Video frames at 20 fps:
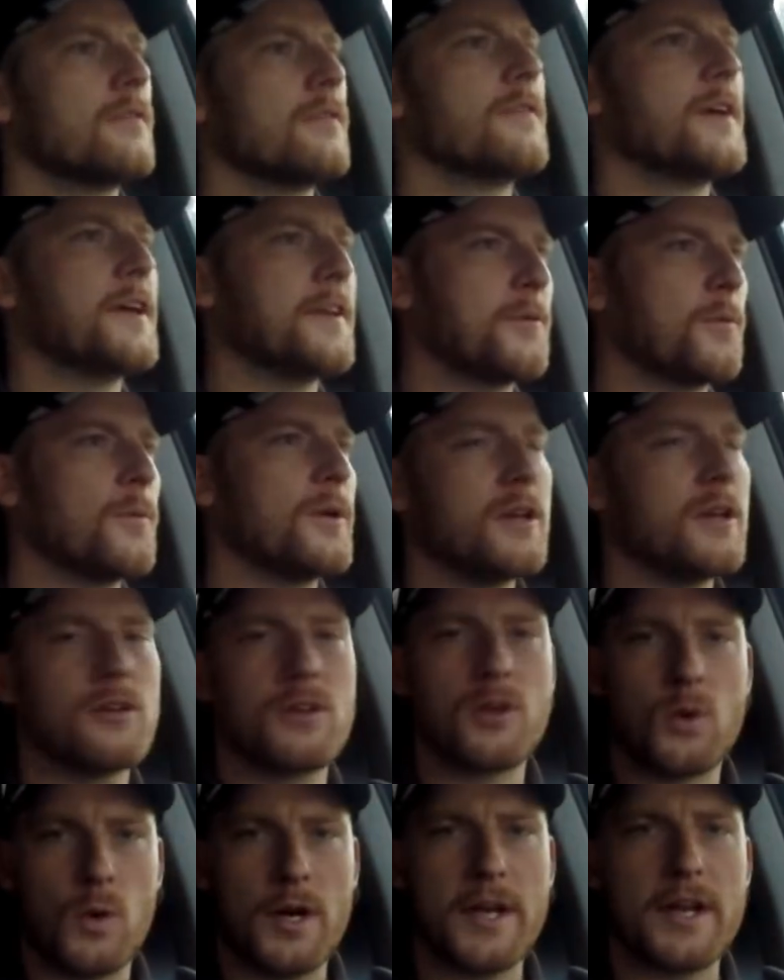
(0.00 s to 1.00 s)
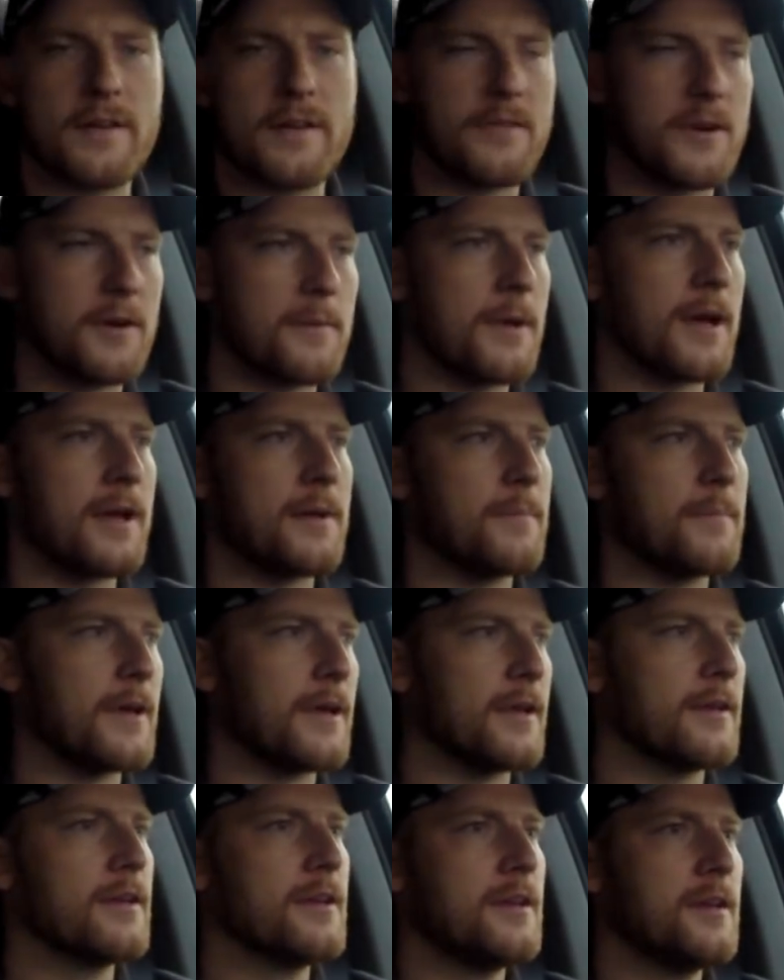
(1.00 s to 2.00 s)
5th wheel or whatever it might have
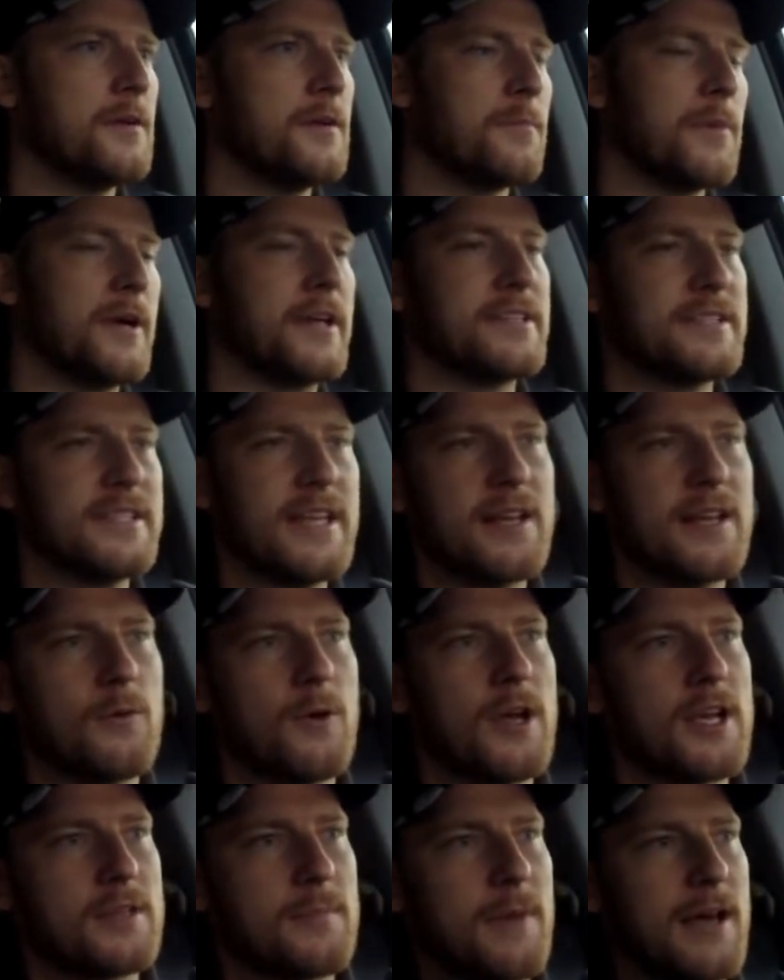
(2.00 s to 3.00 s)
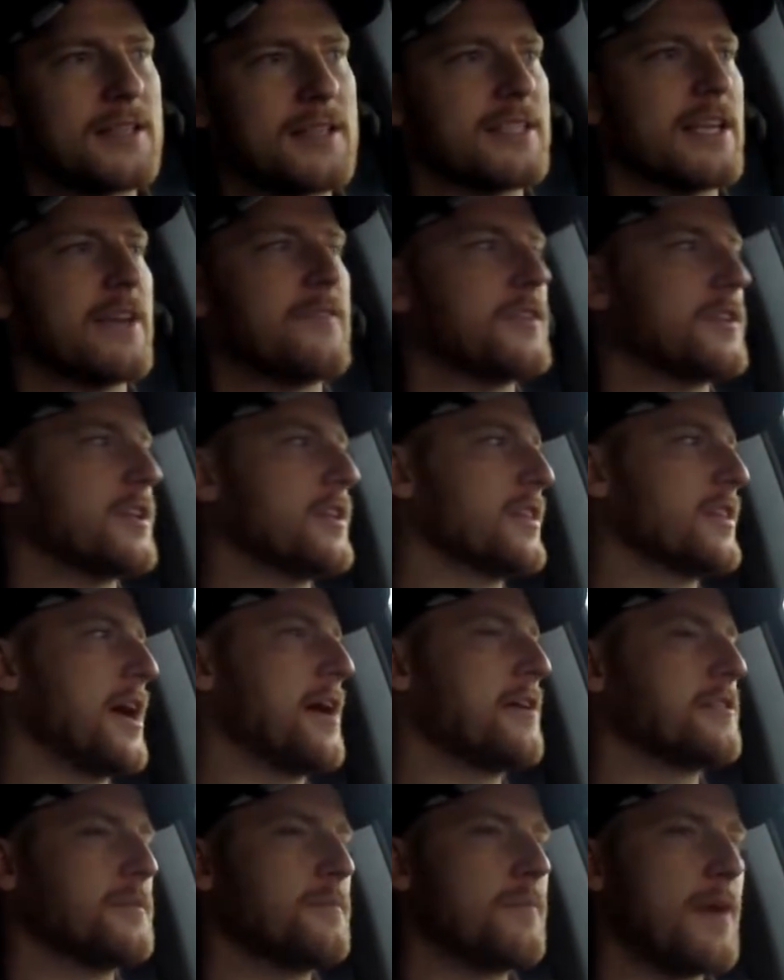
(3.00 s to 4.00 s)
been. But he said it weighed about
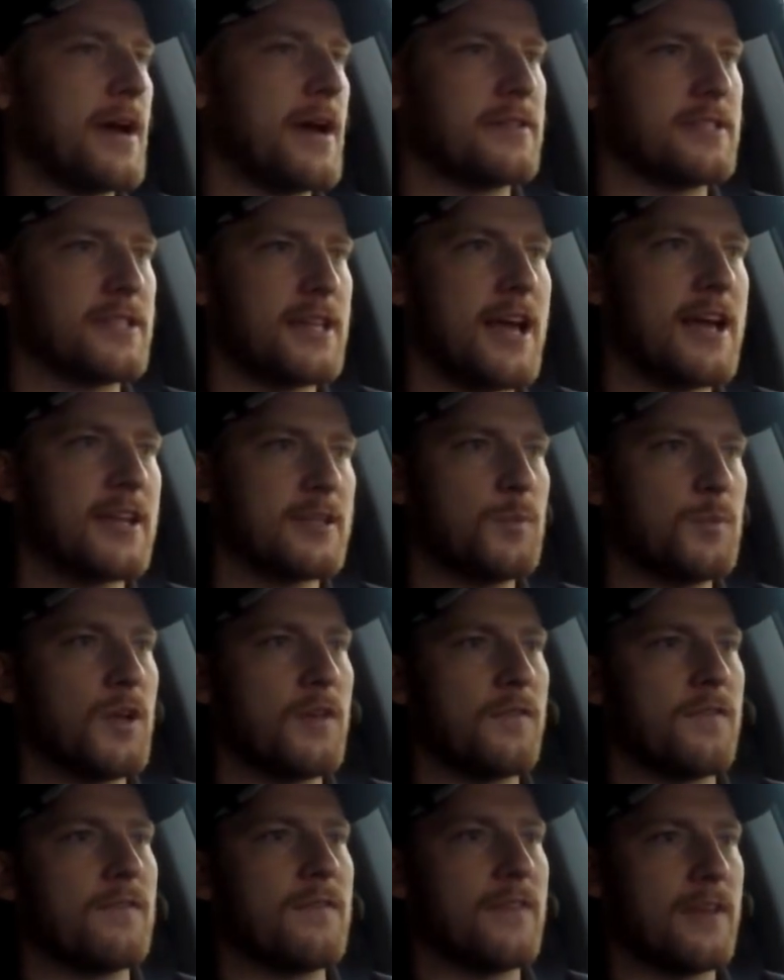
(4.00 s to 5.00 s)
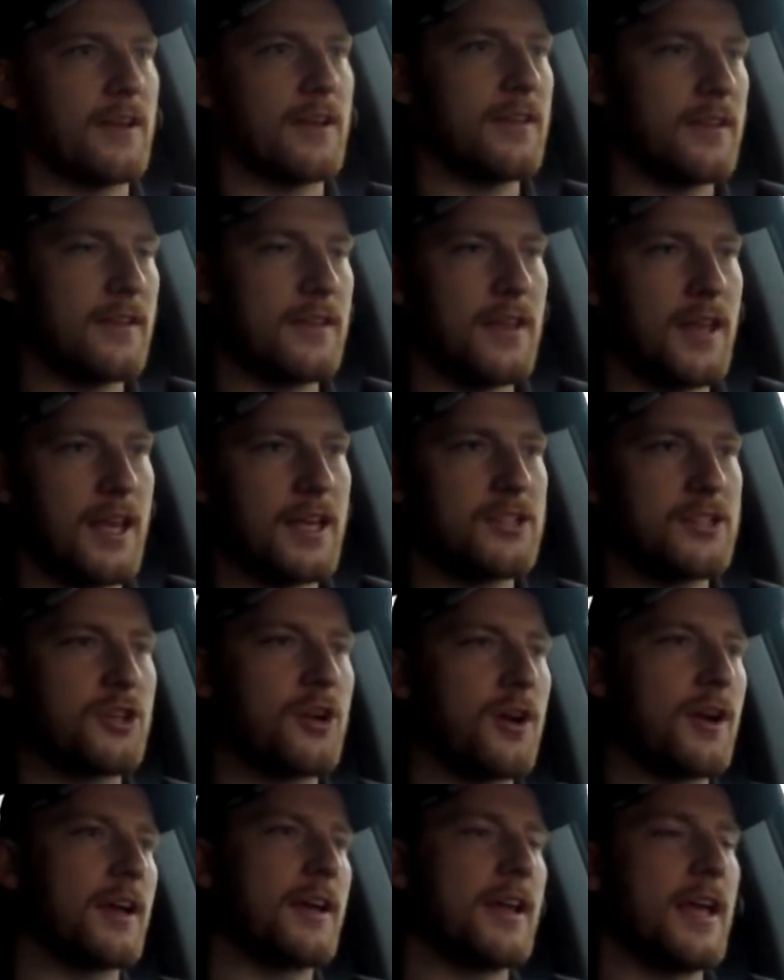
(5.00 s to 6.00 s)
17,000 pounds. He asked me if his
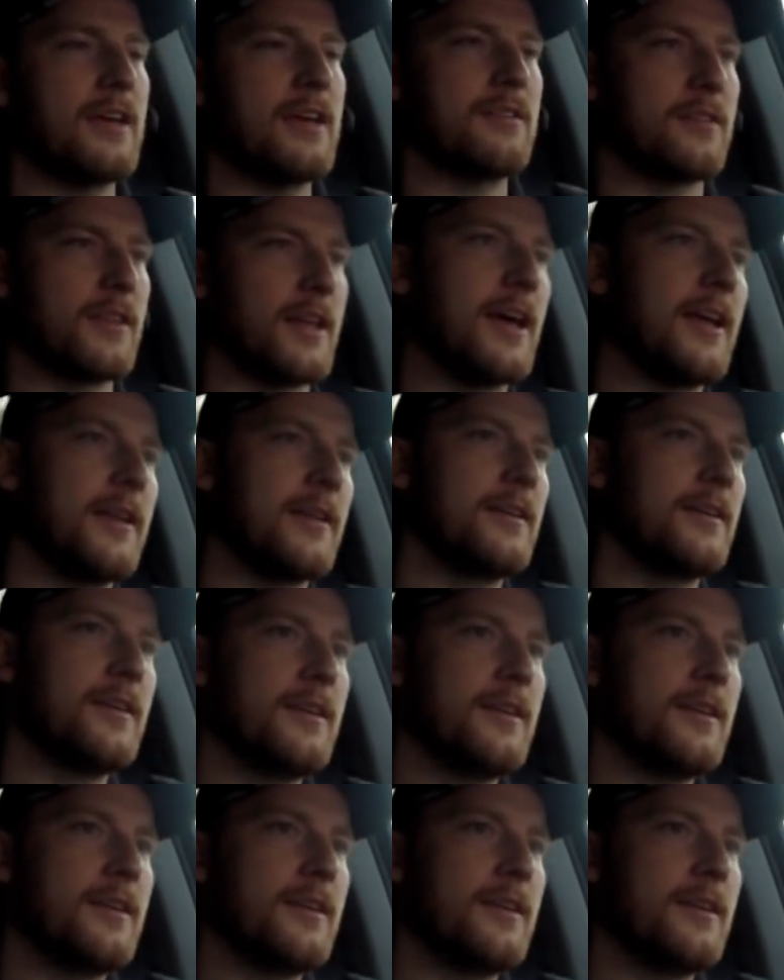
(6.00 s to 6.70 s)
truck could handle that.